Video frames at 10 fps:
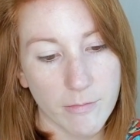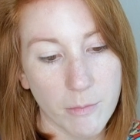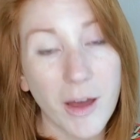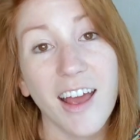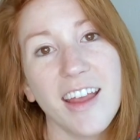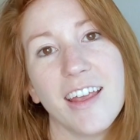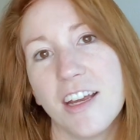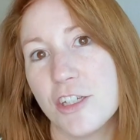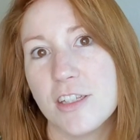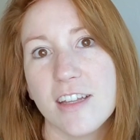but I
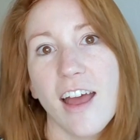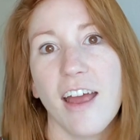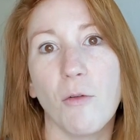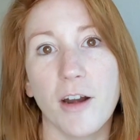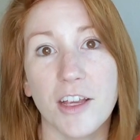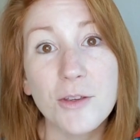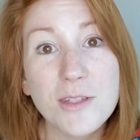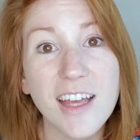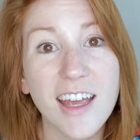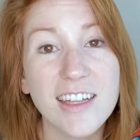want to use
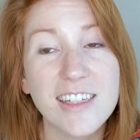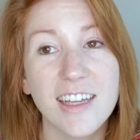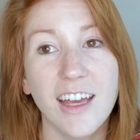it.